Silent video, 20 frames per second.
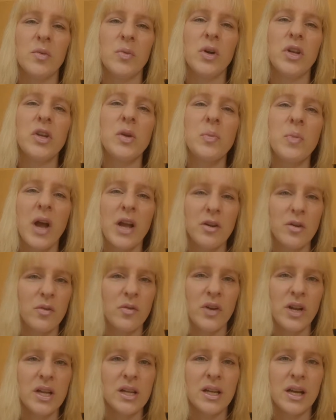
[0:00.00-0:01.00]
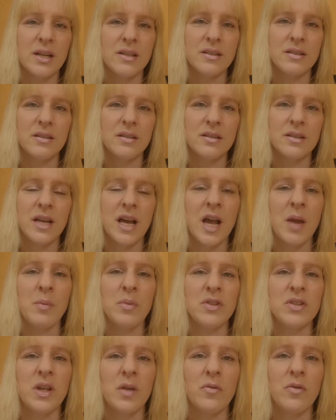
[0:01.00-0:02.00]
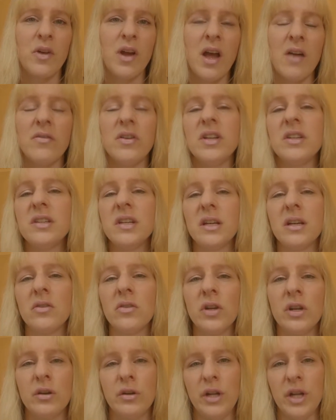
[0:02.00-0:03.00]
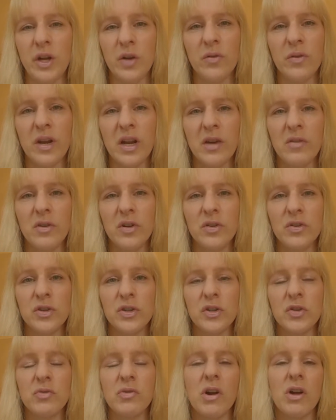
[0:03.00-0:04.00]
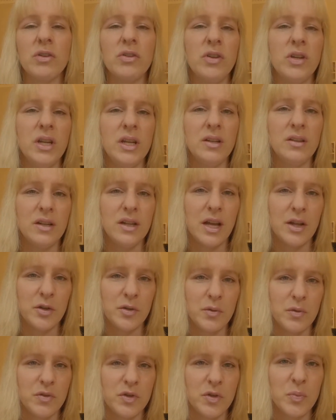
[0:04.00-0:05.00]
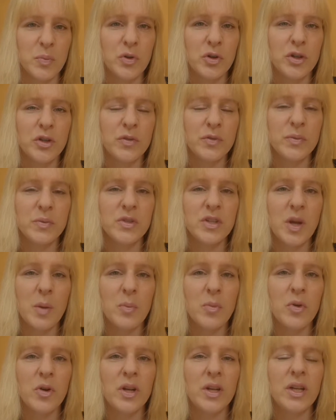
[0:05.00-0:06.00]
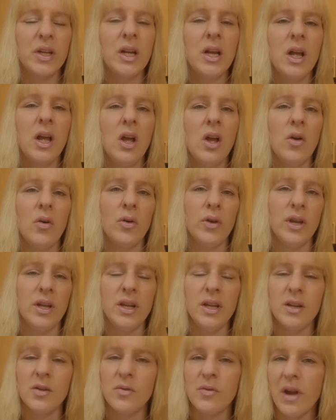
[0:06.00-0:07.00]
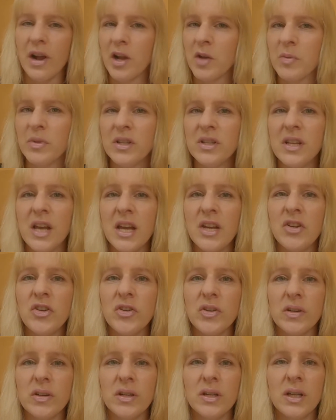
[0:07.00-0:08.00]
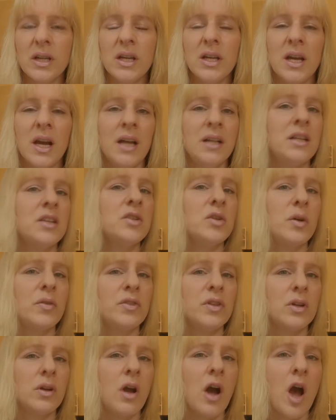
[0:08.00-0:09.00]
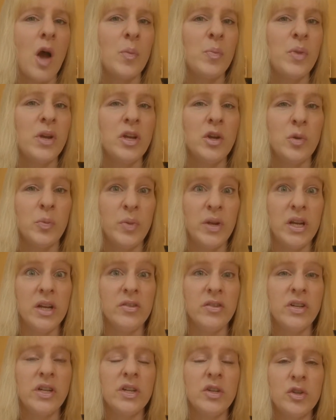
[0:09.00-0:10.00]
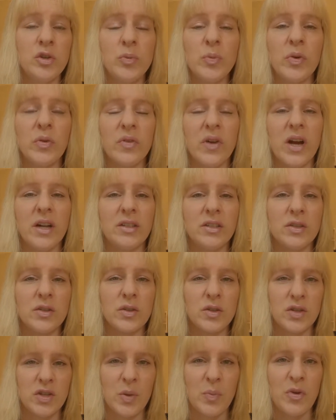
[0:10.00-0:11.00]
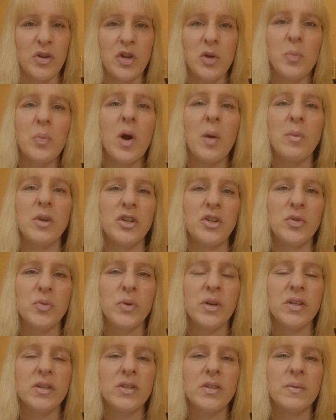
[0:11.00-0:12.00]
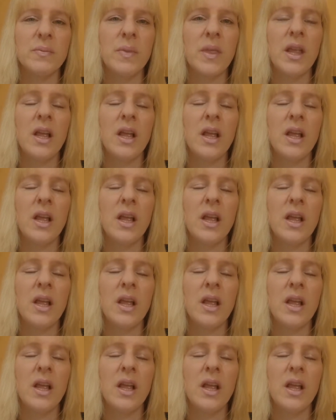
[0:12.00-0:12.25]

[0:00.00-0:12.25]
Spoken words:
what you might not realize at the time is that for every single early career research grant, you need a letter of support from someone, or you need a recommendation, and this often can't be your PhD supervisors or someone you published with.